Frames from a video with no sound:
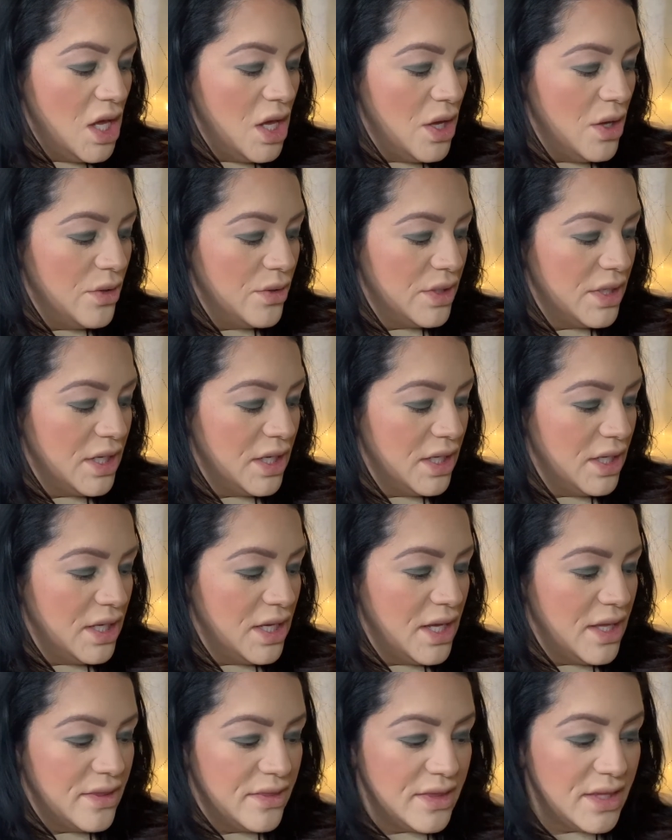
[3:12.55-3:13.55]
Okay,
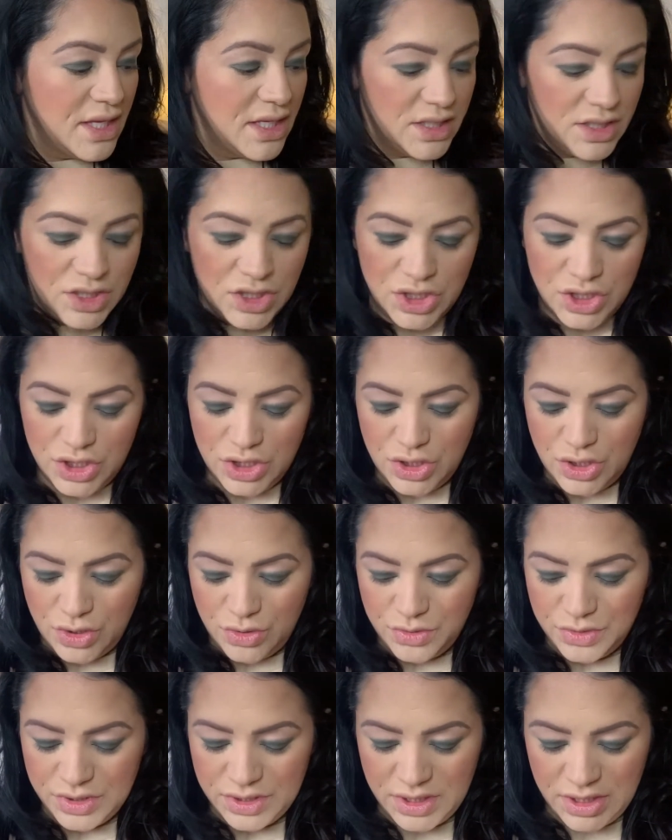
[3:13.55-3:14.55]
and then she
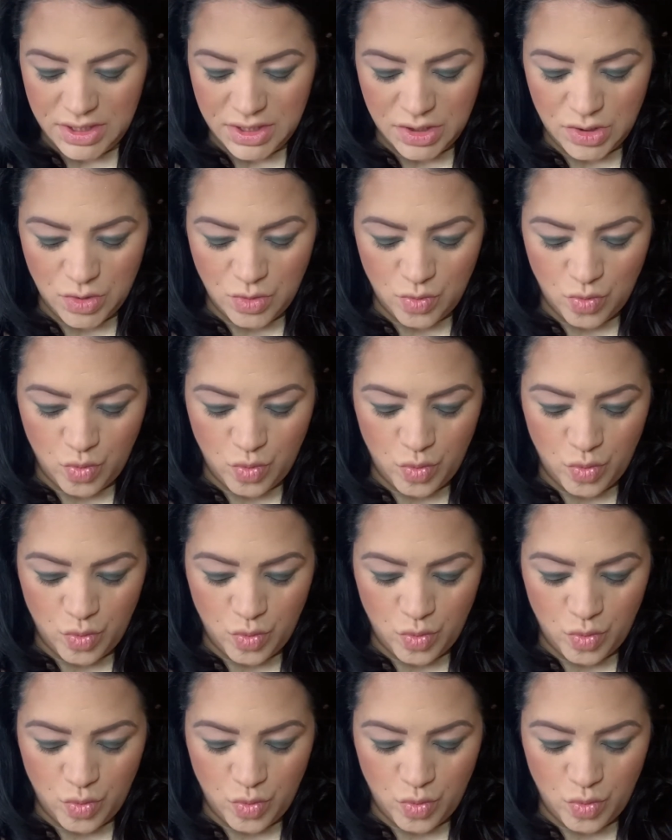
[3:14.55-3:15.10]
goes in,